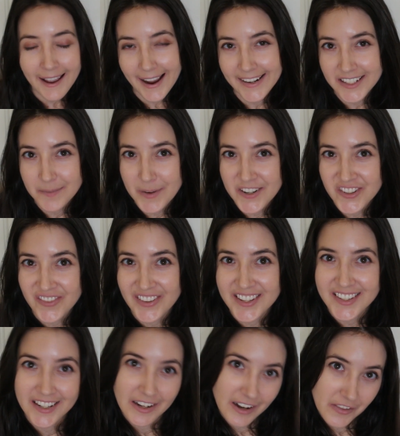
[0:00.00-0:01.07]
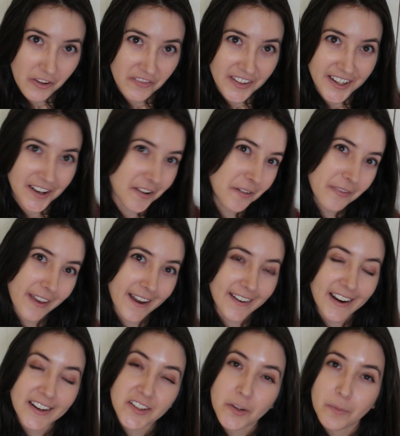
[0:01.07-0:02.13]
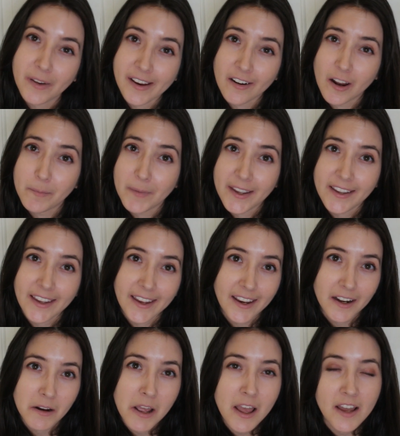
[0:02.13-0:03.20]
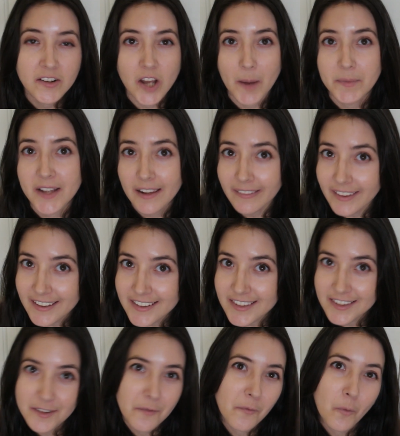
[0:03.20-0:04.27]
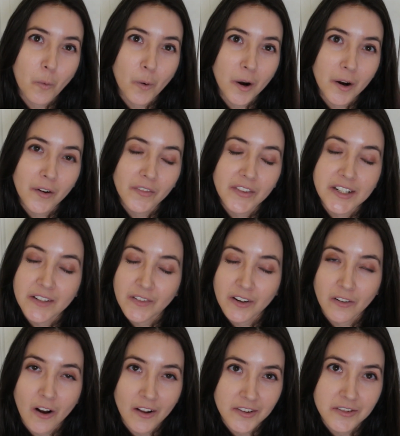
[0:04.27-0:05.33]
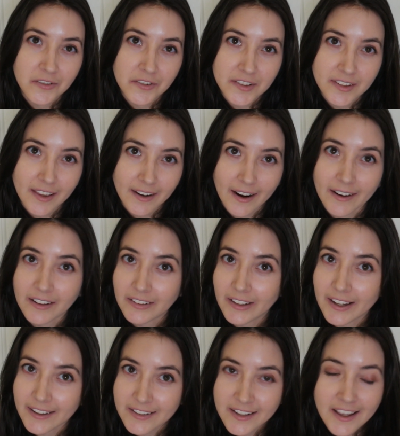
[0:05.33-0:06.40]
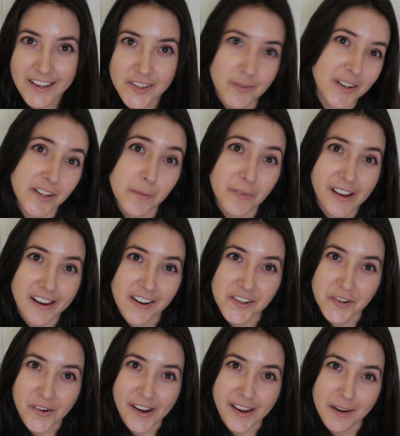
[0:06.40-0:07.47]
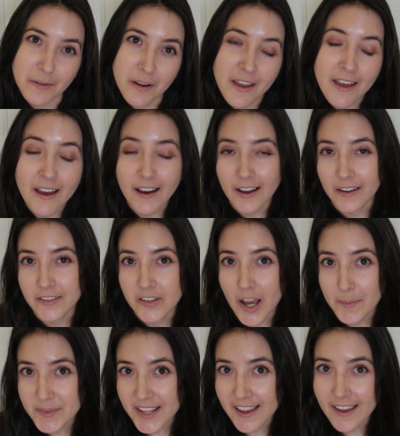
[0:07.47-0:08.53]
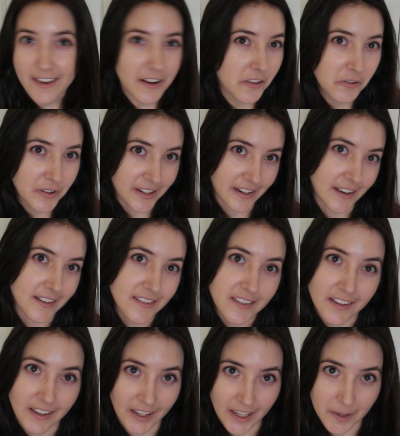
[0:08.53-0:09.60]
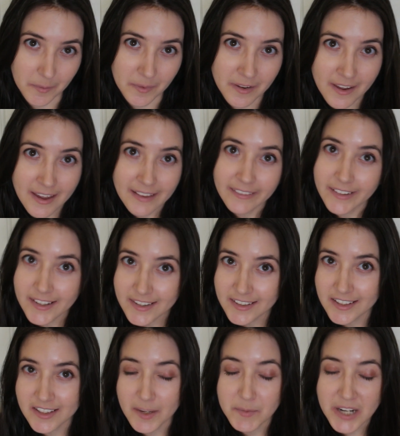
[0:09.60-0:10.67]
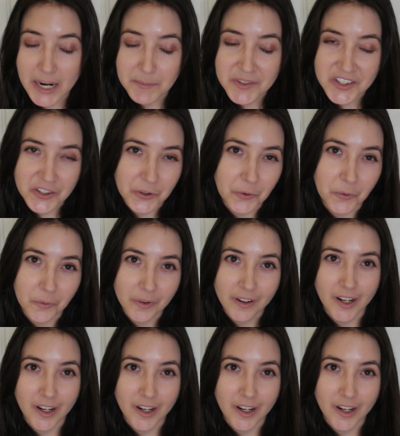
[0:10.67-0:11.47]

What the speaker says: I did mention this in another video that I do plan on making top 10 lists for the different consoles that I collect. So I do plan on doing a top 10 3DS game list sometime soon.